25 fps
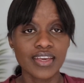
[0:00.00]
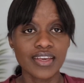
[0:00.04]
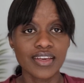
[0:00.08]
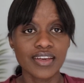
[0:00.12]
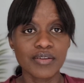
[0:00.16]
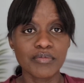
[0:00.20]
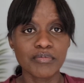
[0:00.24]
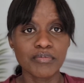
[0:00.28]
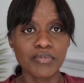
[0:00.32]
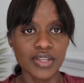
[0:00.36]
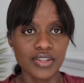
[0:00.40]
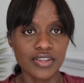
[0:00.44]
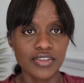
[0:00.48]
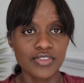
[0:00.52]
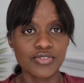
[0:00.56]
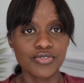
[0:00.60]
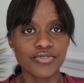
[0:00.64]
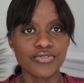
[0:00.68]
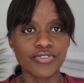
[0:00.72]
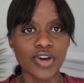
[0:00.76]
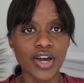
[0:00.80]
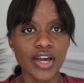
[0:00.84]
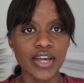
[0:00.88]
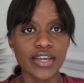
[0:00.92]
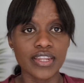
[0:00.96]
Monday to
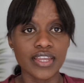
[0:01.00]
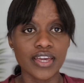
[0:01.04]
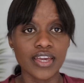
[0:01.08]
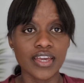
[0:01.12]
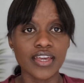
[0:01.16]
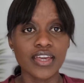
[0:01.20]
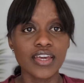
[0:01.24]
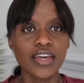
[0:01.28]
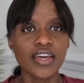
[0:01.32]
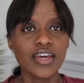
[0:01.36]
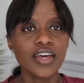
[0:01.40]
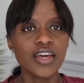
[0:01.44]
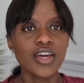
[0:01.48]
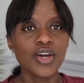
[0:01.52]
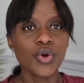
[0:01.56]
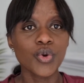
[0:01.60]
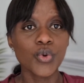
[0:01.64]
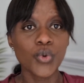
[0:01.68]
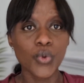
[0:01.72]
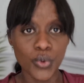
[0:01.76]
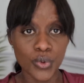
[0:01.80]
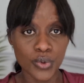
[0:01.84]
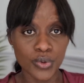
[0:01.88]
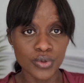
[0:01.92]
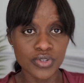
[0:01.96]
Friday
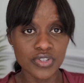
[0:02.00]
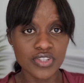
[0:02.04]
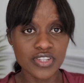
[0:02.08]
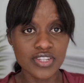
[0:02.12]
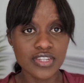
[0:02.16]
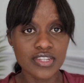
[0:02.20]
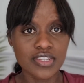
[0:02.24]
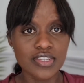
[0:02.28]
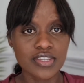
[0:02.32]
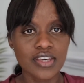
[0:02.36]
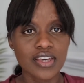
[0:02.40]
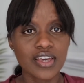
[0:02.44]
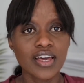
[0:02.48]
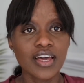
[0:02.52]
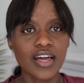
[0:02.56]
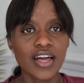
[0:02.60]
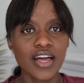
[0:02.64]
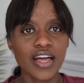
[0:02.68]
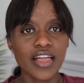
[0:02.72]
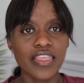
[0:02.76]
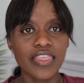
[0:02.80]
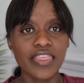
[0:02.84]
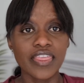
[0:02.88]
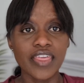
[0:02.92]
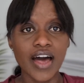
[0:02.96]
course
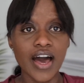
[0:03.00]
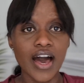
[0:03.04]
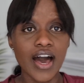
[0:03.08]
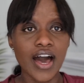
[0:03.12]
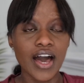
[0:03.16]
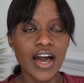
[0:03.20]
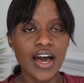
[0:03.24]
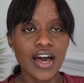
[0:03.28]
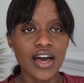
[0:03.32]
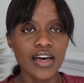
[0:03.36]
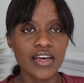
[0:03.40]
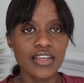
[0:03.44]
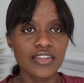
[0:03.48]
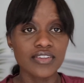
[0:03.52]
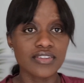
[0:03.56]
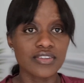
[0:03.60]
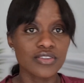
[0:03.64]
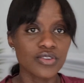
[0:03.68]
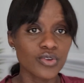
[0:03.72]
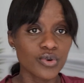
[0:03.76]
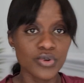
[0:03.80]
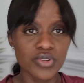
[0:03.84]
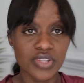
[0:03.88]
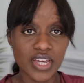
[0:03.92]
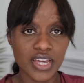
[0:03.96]
that has
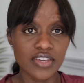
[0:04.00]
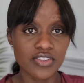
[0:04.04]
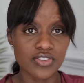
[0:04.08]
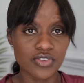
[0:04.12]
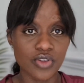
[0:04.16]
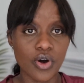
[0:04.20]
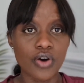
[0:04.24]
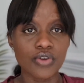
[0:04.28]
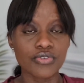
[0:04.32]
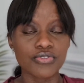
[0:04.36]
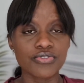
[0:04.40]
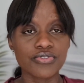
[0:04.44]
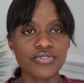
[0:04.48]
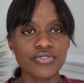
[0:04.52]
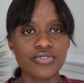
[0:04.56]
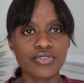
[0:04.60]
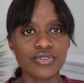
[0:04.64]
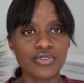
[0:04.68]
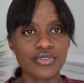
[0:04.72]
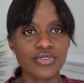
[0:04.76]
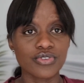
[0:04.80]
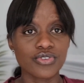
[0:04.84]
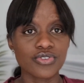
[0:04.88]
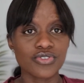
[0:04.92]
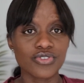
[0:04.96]
no days off.
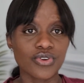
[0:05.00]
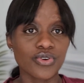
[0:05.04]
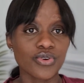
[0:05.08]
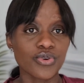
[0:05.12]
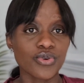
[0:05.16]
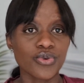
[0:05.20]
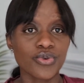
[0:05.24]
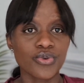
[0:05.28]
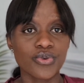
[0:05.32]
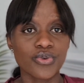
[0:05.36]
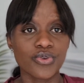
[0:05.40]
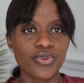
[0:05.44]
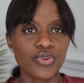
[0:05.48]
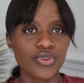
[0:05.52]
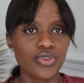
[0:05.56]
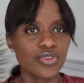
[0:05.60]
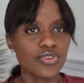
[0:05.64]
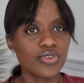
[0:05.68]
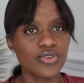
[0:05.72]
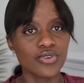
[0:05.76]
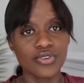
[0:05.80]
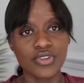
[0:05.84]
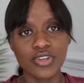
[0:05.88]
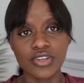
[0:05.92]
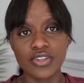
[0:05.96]
So
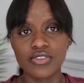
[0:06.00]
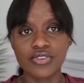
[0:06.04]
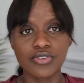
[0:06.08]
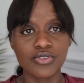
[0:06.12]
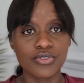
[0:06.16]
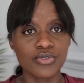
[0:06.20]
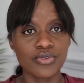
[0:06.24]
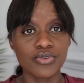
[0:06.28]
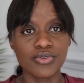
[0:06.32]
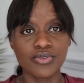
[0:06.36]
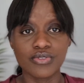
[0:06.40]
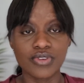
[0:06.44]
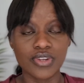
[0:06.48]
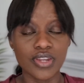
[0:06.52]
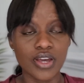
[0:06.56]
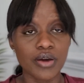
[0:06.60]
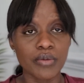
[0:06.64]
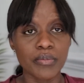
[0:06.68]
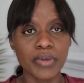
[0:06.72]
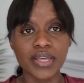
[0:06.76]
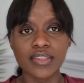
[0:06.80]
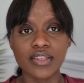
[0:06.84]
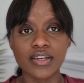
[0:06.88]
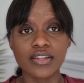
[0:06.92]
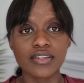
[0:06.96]
you need to now
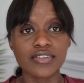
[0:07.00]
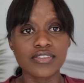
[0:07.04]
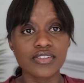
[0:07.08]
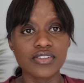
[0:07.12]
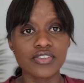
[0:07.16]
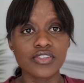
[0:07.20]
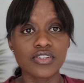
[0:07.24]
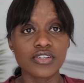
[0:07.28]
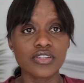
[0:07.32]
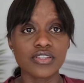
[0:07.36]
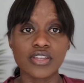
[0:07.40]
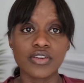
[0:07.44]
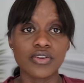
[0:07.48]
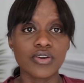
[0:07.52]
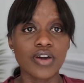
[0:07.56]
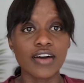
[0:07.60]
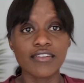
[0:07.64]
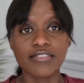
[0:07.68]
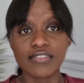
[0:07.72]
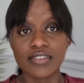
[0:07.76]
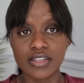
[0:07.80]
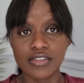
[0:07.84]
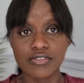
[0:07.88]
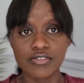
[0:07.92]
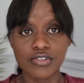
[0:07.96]
make that decision that you have
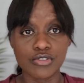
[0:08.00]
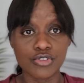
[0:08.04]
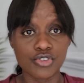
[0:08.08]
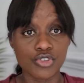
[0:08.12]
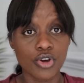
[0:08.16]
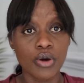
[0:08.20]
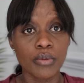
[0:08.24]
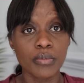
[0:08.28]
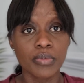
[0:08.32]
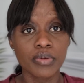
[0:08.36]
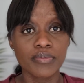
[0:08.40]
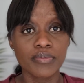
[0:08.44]
to leave your job.